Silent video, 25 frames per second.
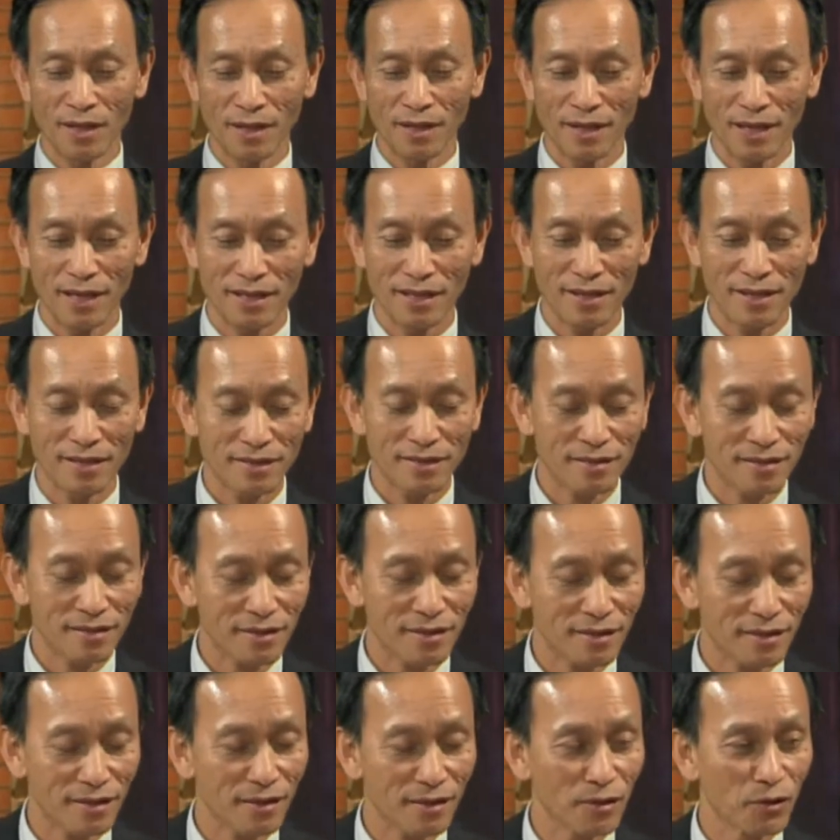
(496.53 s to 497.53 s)
I think
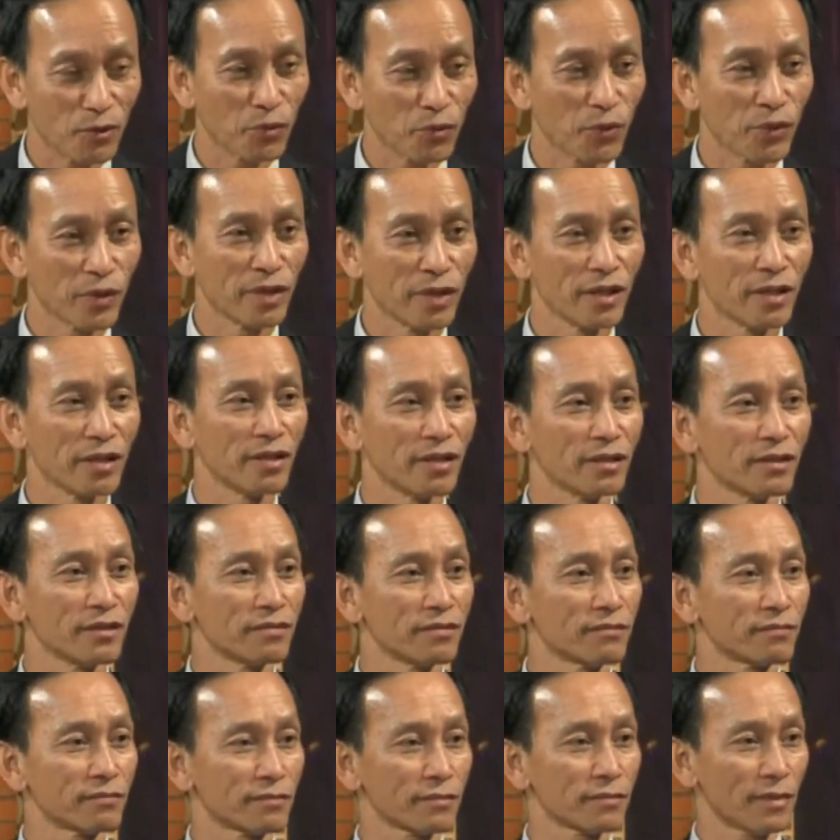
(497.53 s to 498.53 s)

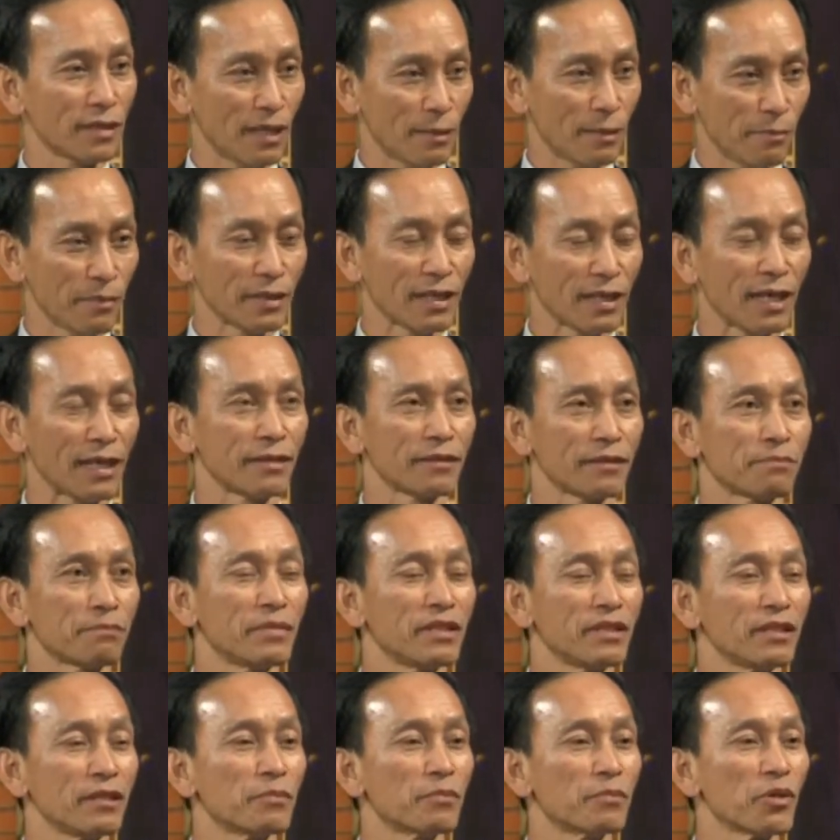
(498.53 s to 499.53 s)
I've
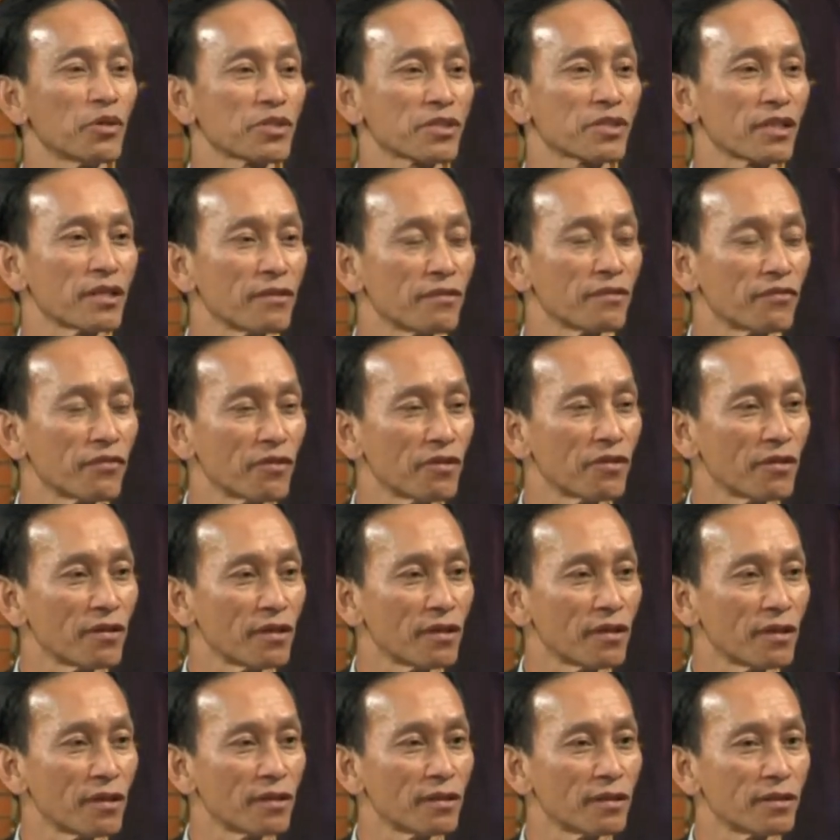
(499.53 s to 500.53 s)
been in Boston
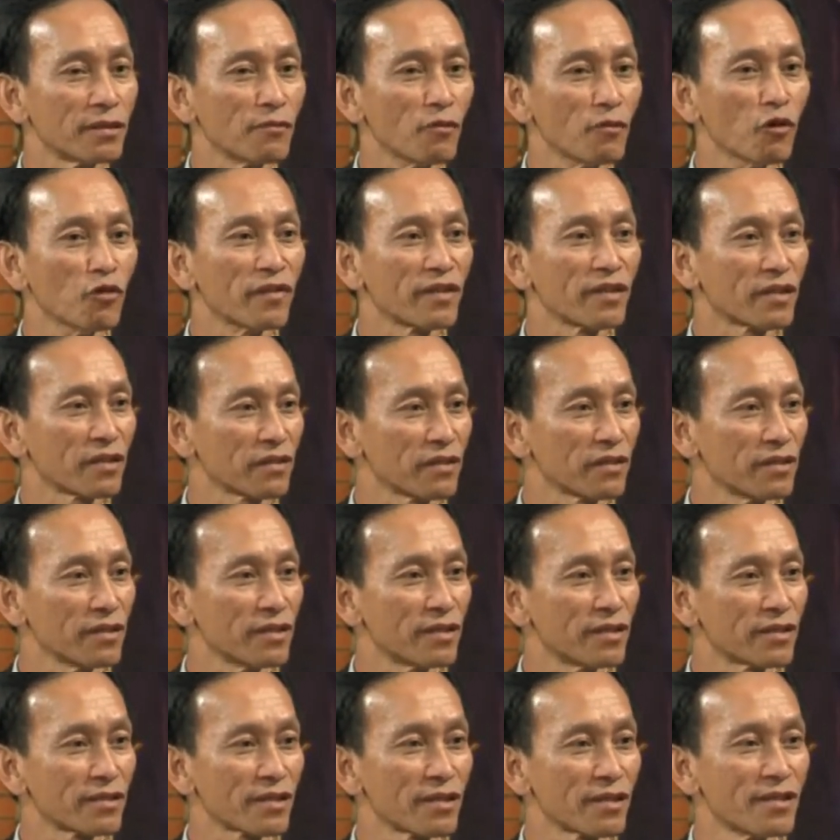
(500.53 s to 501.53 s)
for over 30
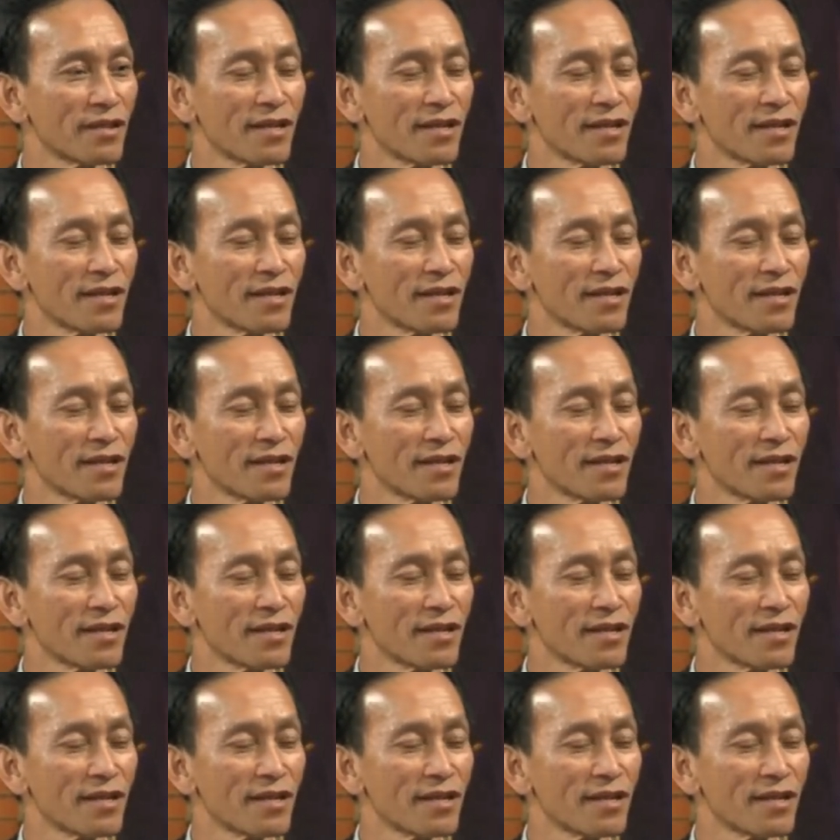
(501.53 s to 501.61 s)
years.